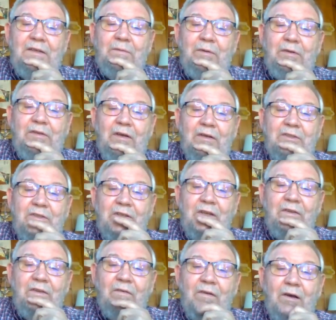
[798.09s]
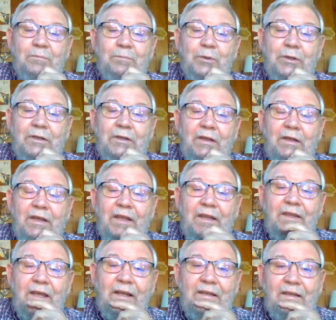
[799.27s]
reduction in their output,
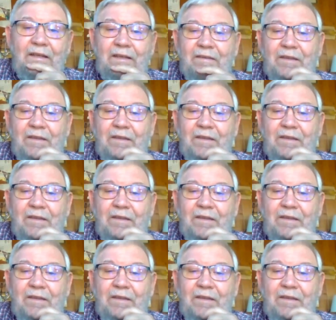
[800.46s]
and that